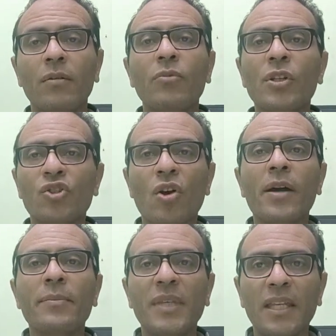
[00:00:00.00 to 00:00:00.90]
which
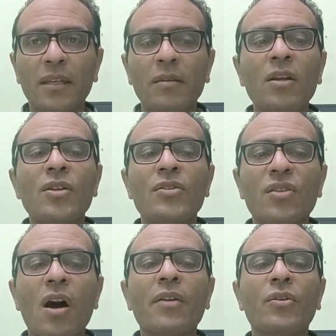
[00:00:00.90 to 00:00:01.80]
I mean
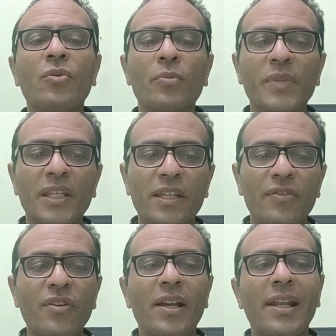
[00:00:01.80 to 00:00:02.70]
sarcomere